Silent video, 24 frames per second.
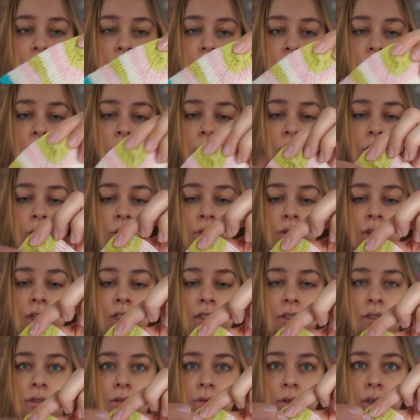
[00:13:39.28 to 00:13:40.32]
So
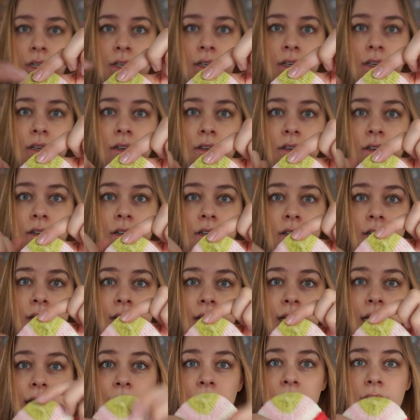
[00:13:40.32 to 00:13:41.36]
this one
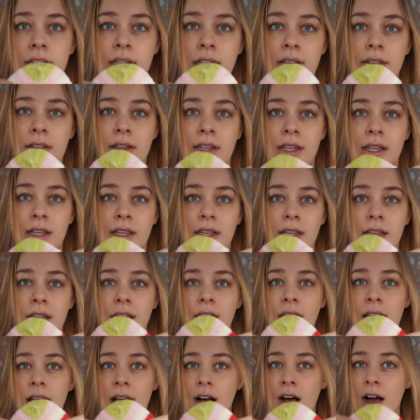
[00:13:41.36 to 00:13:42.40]
I knit in the
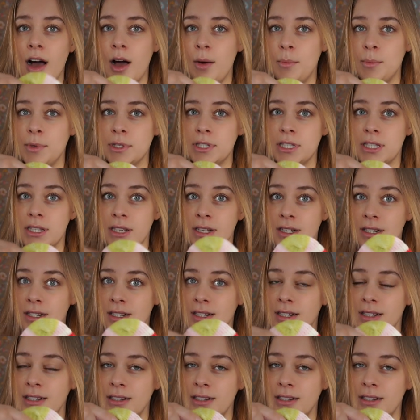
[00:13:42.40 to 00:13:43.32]
opposite